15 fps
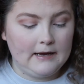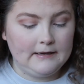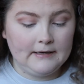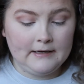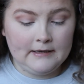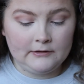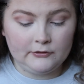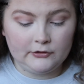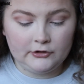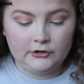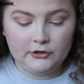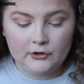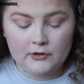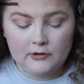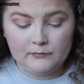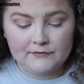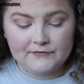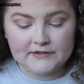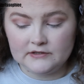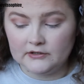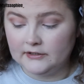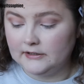And then I'm going to go in with a
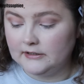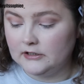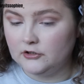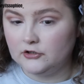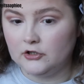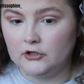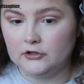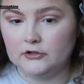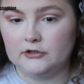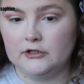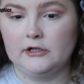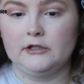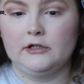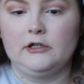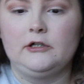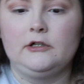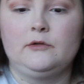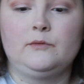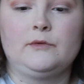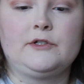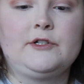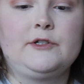slightly darker colour,
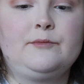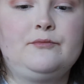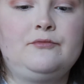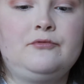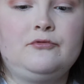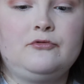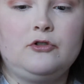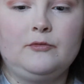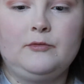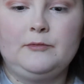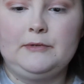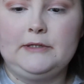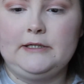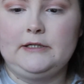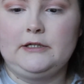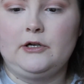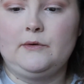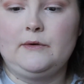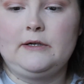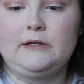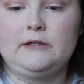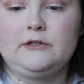which is probably
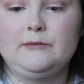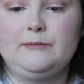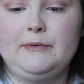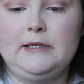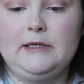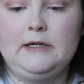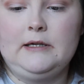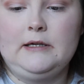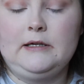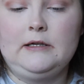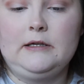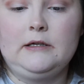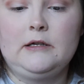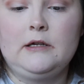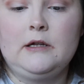going to be...